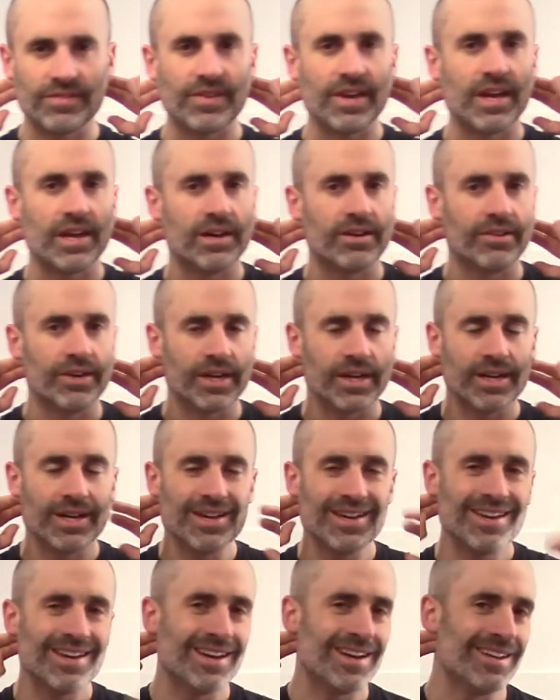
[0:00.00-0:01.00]
area.
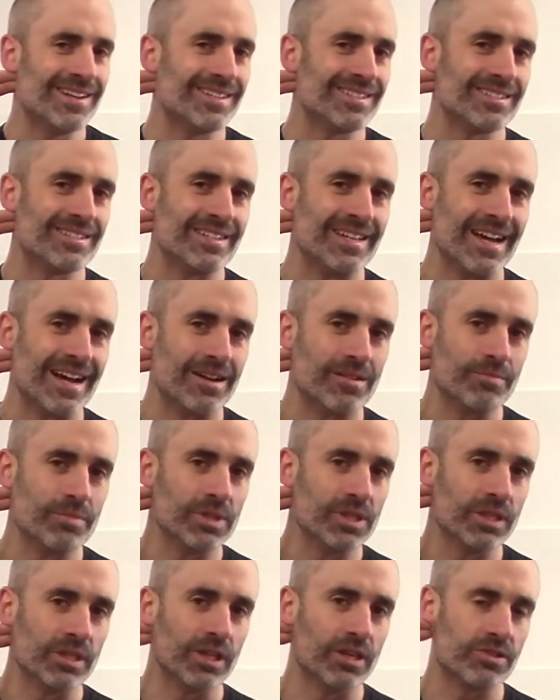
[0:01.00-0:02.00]
And it's down
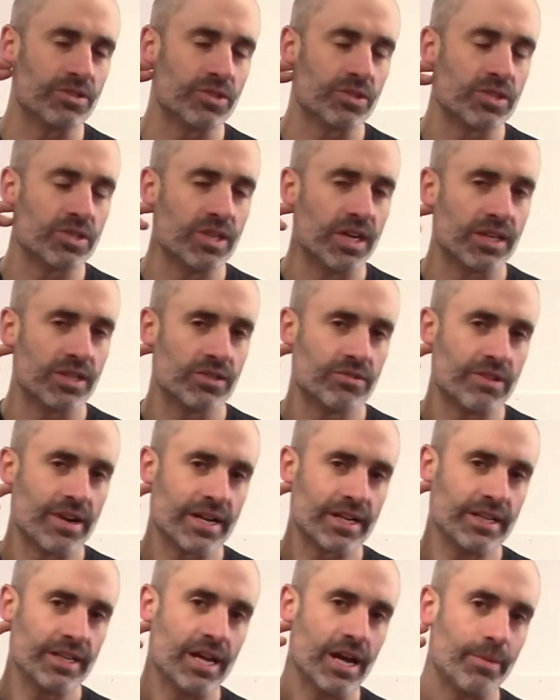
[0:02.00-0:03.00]
below. So it's not
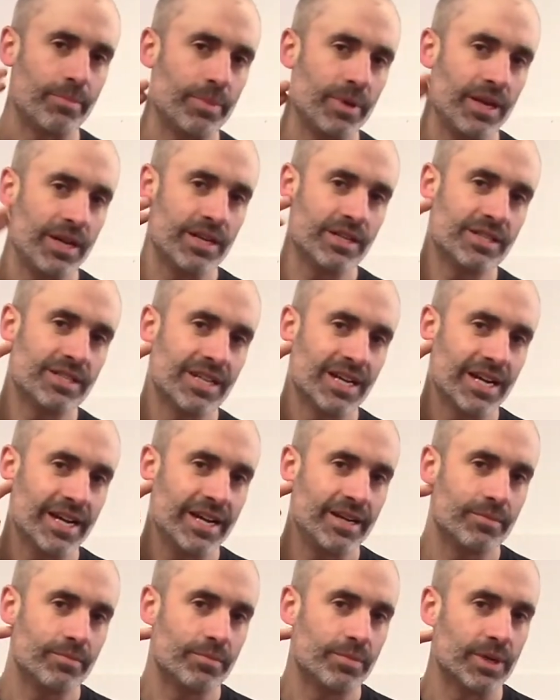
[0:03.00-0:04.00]
directly up in
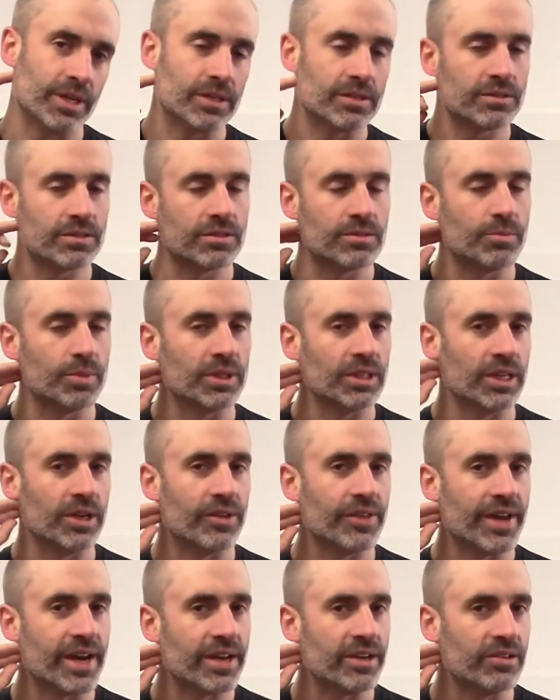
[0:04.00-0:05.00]
tight, but below
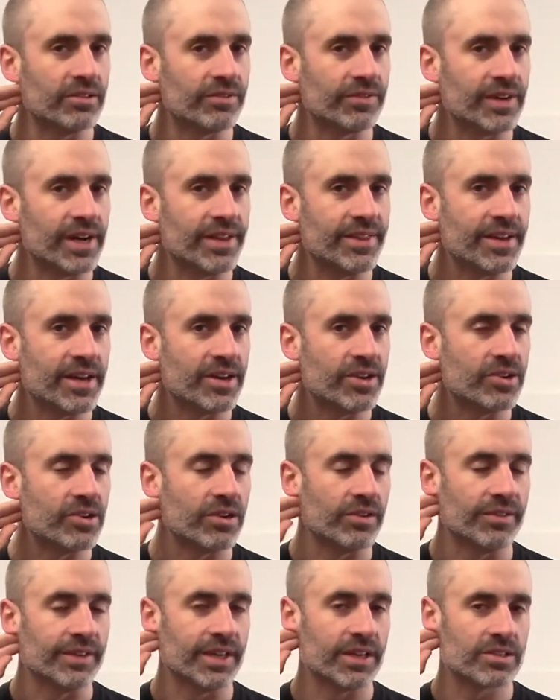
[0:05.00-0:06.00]
that you'll find that
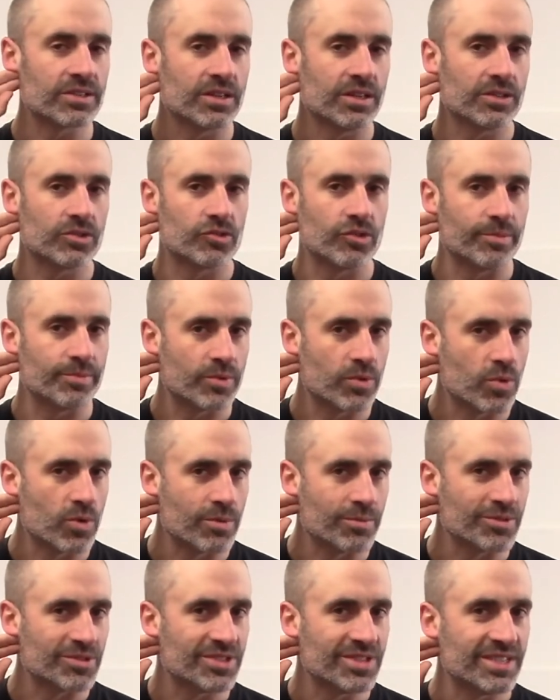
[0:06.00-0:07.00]
nerve. And that is called triple
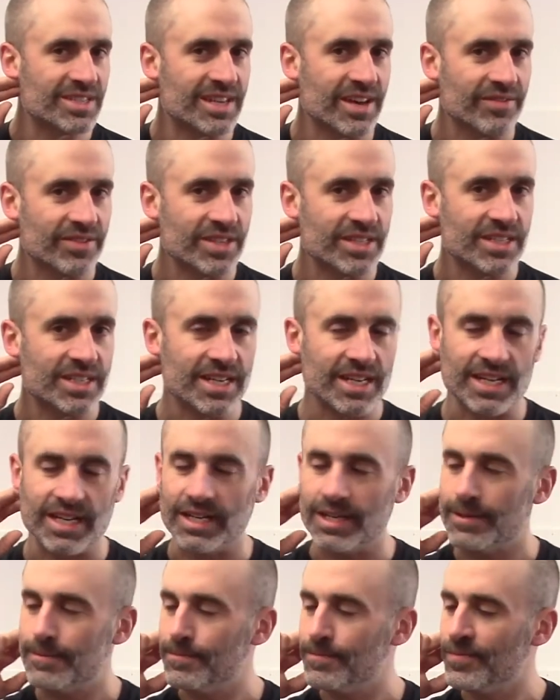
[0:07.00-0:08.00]
warmer 17.
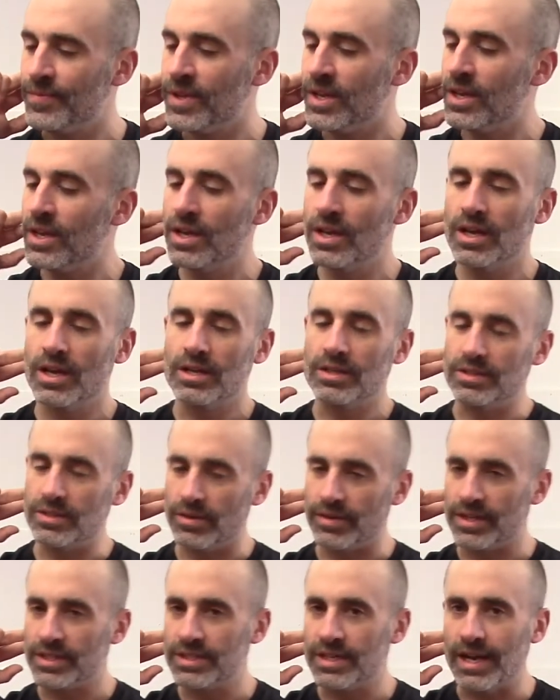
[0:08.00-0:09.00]
Don't
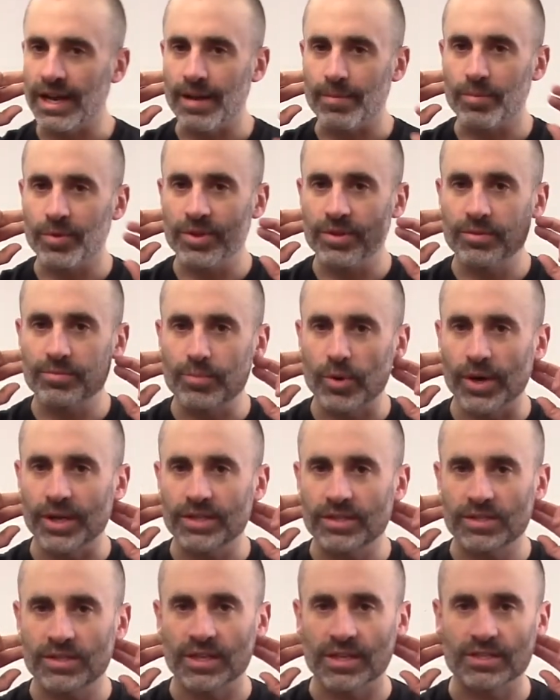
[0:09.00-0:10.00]
get tied up with the
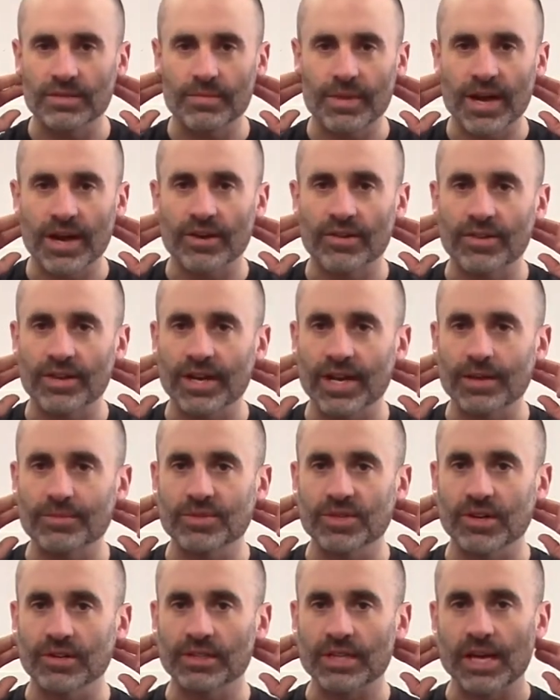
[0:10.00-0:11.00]
points, doesn't matter, the names
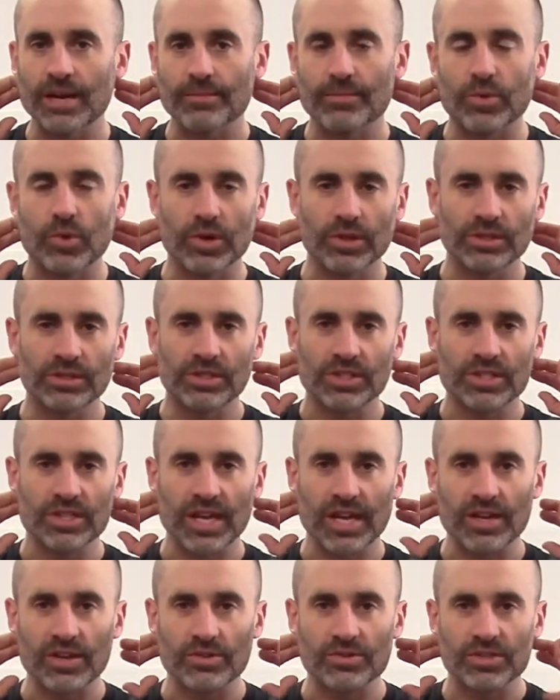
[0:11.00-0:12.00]
aren't that important, just
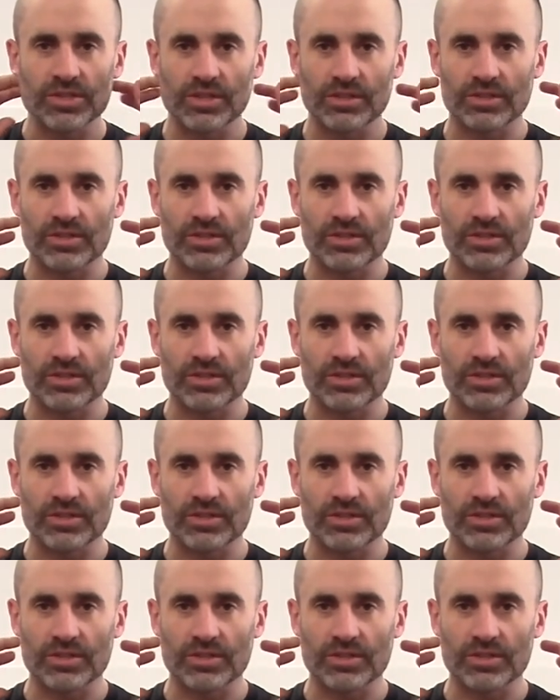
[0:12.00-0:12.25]
get used to